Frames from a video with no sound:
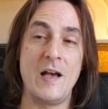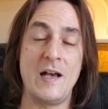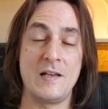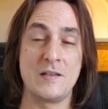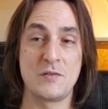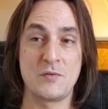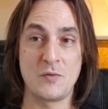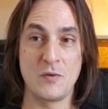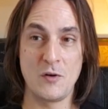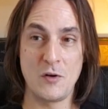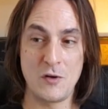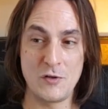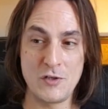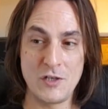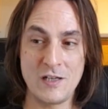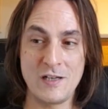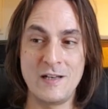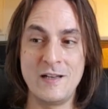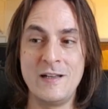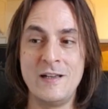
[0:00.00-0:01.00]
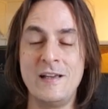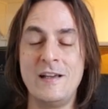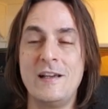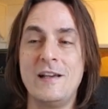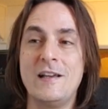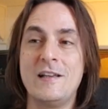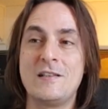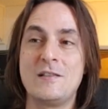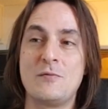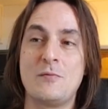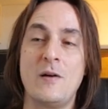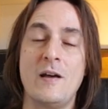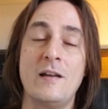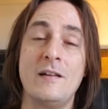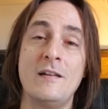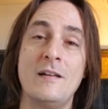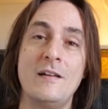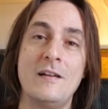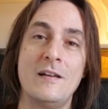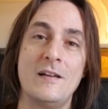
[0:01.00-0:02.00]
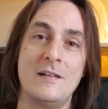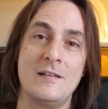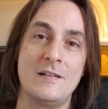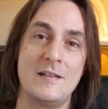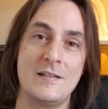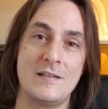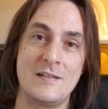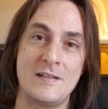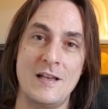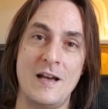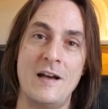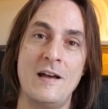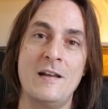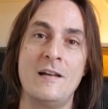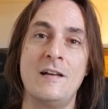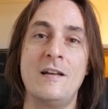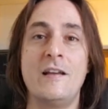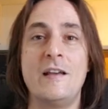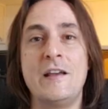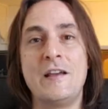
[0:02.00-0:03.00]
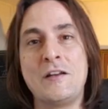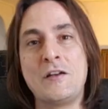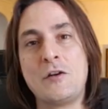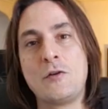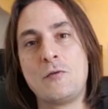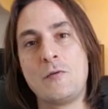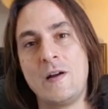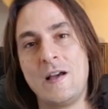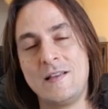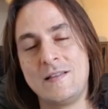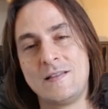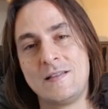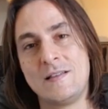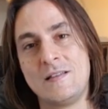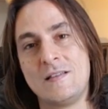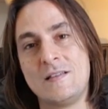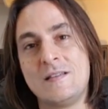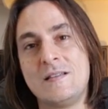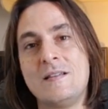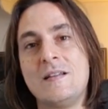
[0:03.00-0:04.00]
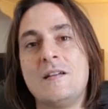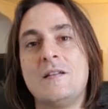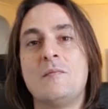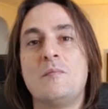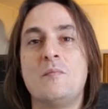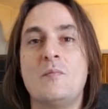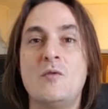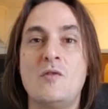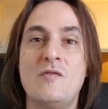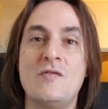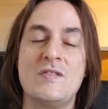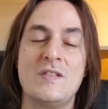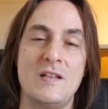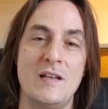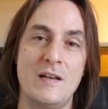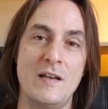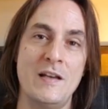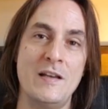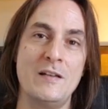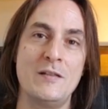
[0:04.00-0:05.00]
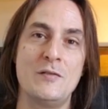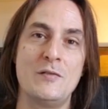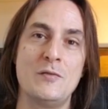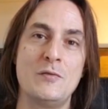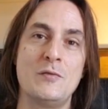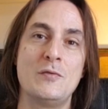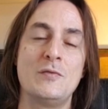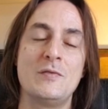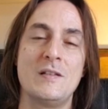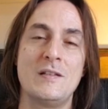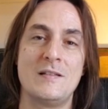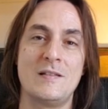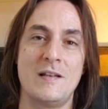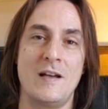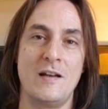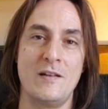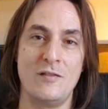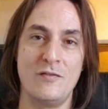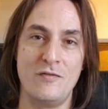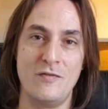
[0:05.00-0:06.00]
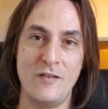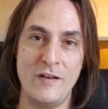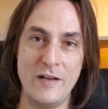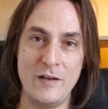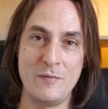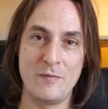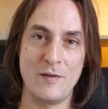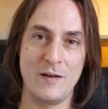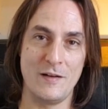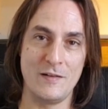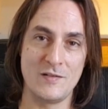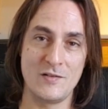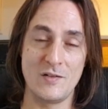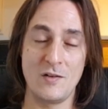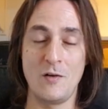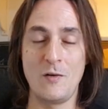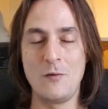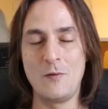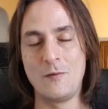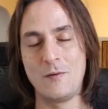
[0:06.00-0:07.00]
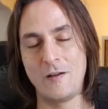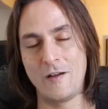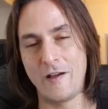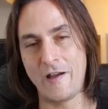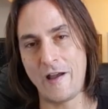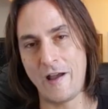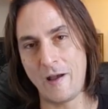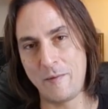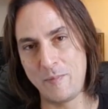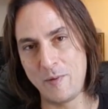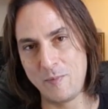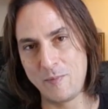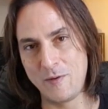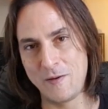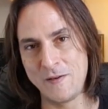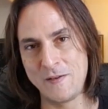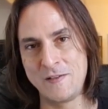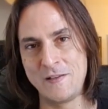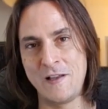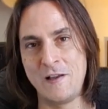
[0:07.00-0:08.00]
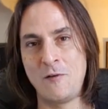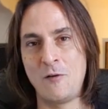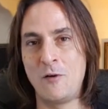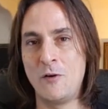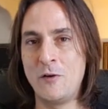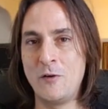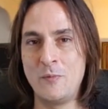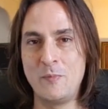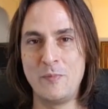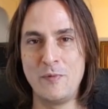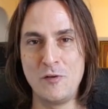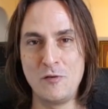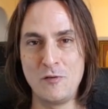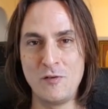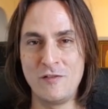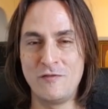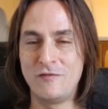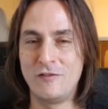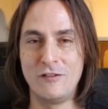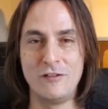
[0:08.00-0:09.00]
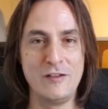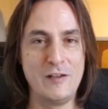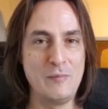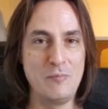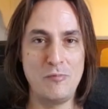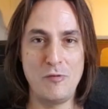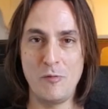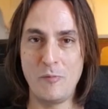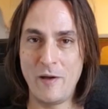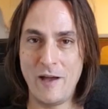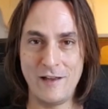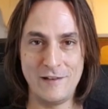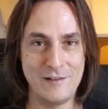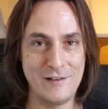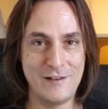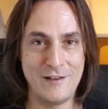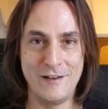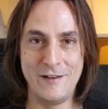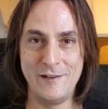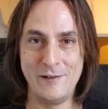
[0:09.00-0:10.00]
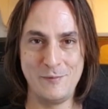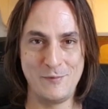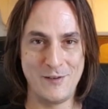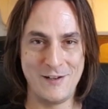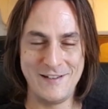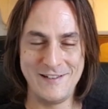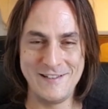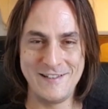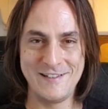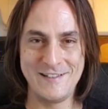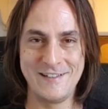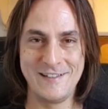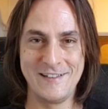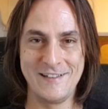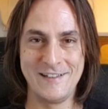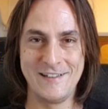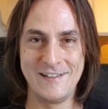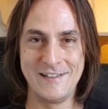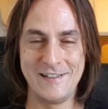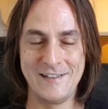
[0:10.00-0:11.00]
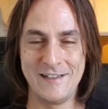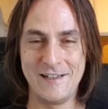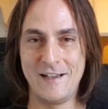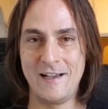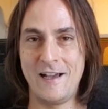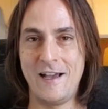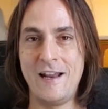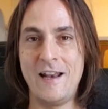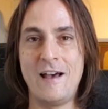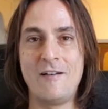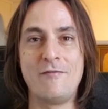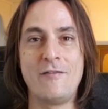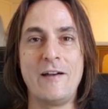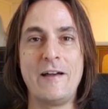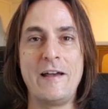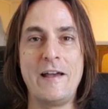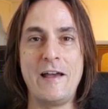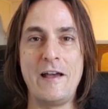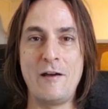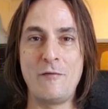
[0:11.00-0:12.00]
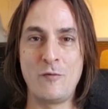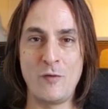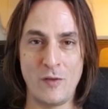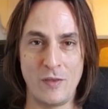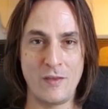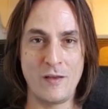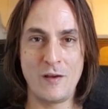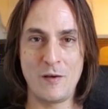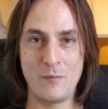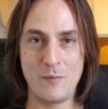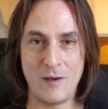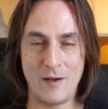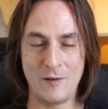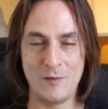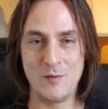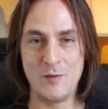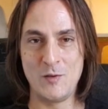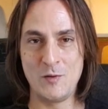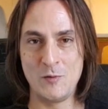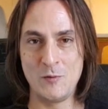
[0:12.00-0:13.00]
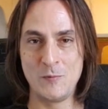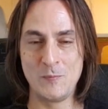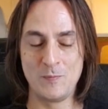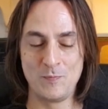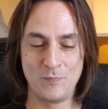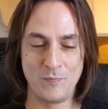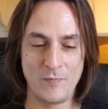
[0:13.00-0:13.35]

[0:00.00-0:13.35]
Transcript: astrologically, it's when the sun ingresses, moves into the sign of Libra. So, happy birthday, all you beautiful diplomatic Libras. I love everything about you,